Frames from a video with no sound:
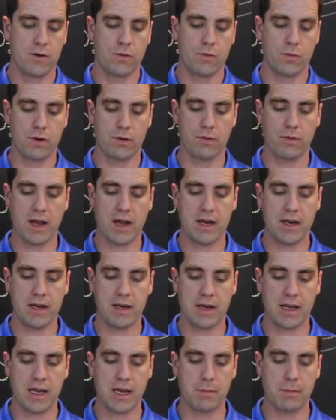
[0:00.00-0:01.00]
We're ready
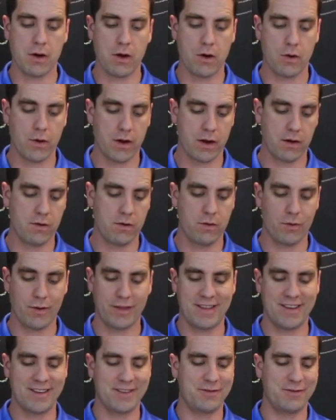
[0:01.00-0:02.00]
to keep going
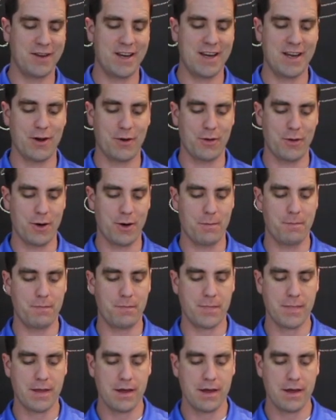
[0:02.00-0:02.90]
with this video though.